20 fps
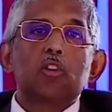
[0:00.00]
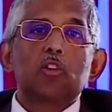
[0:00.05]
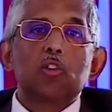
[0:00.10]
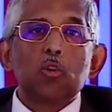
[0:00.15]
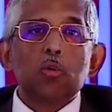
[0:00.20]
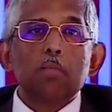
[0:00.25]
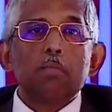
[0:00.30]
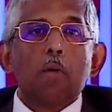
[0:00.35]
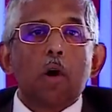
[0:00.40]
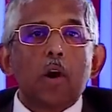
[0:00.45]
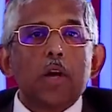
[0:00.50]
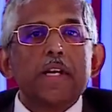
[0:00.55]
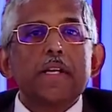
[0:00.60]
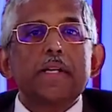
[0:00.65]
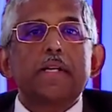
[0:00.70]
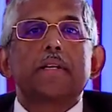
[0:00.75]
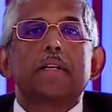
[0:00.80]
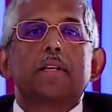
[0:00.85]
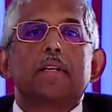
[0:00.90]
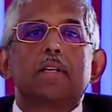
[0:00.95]
to
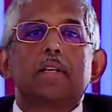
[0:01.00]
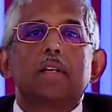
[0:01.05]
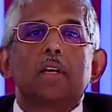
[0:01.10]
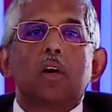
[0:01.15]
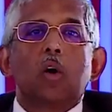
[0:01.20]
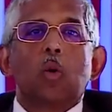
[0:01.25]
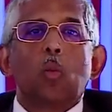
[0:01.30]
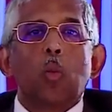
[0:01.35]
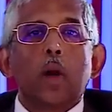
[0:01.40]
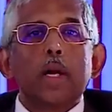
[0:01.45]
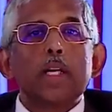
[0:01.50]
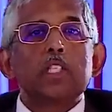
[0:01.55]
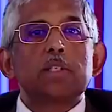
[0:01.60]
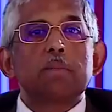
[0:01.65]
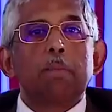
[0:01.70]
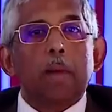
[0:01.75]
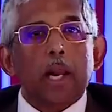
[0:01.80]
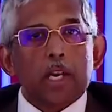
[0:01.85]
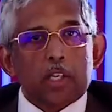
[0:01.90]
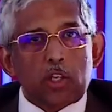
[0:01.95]
monitor one's
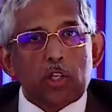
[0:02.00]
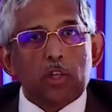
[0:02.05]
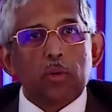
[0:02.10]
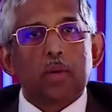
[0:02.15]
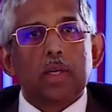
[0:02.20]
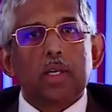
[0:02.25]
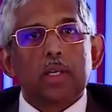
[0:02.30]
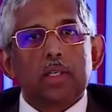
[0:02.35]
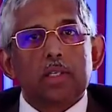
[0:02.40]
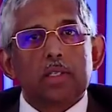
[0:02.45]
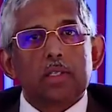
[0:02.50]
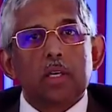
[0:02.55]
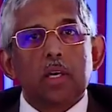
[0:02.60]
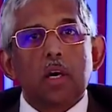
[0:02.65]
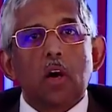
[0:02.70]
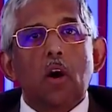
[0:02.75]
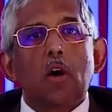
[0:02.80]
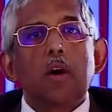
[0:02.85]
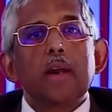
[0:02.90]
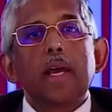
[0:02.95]
blood sugars
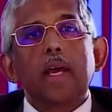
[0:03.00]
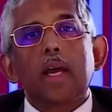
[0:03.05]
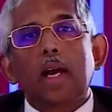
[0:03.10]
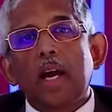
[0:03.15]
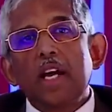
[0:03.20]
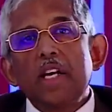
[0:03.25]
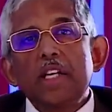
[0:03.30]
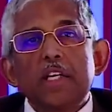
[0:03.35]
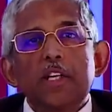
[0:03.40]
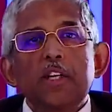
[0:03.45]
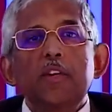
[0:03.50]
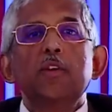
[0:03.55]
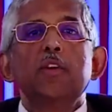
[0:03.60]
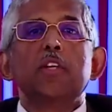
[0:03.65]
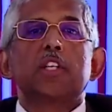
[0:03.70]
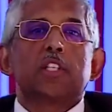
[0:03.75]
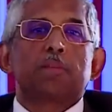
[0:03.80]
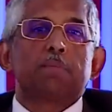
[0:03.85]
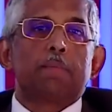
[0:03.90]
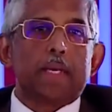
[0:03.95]
on a
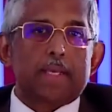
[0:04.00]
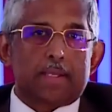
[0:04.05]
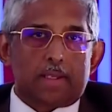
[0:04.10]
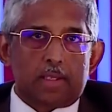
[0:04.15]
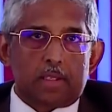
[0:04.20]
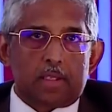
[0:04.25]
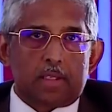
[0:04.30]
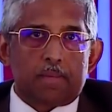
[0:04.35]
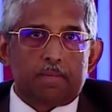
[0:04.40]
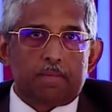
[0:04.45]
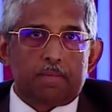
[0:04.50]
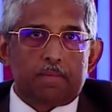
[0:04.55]
continuous basis.